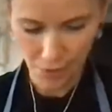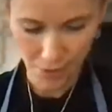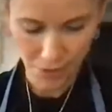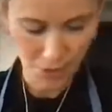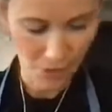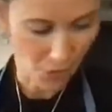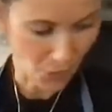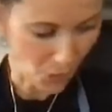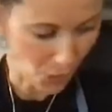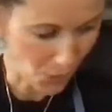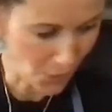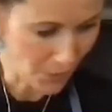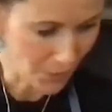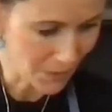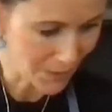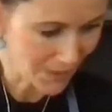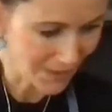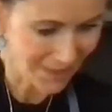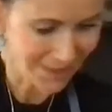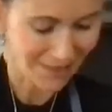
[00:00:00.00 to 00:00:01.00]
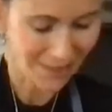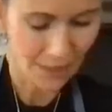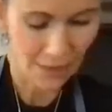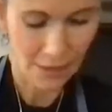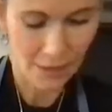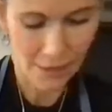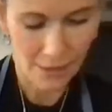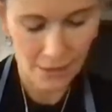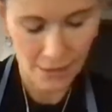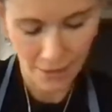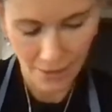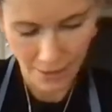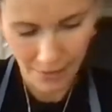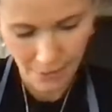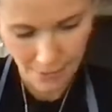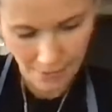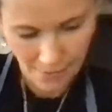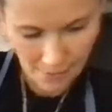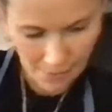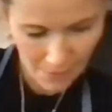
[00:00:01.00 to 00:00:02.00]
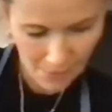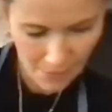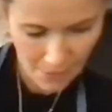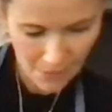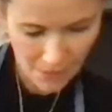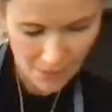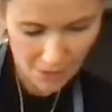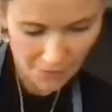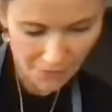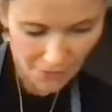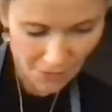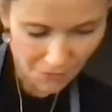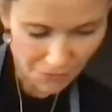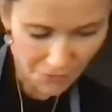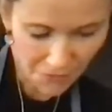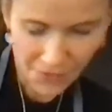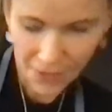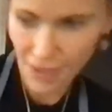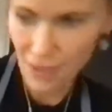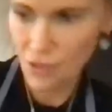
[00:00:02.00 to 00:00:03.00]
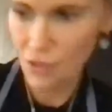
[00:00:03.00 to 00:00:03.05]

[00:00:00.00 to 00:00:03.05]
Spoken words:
So let's see if enough of it is